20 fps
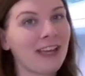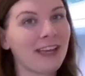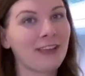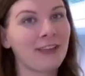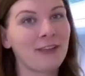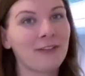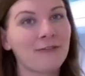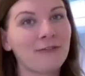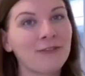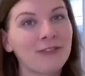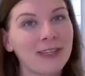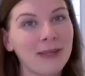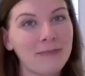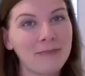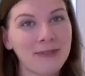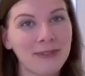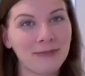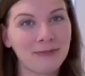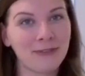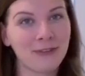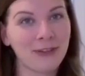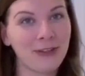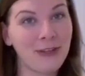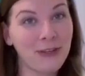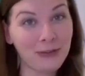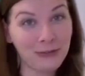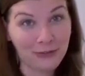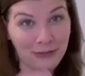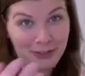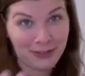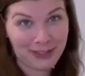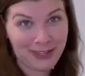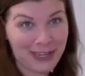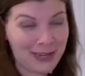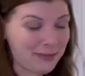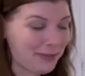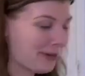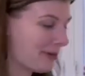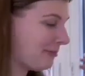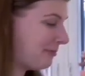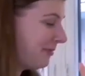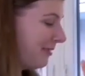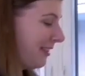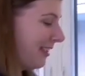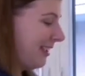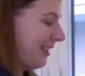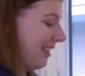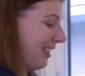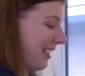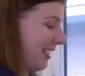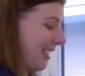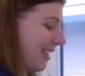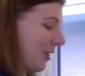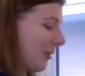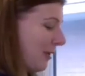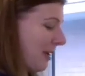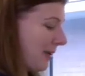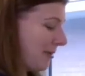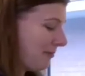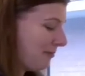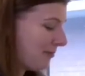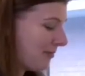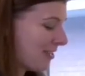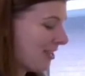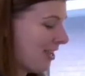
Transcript: I have flipped it for you for the camera. Okay.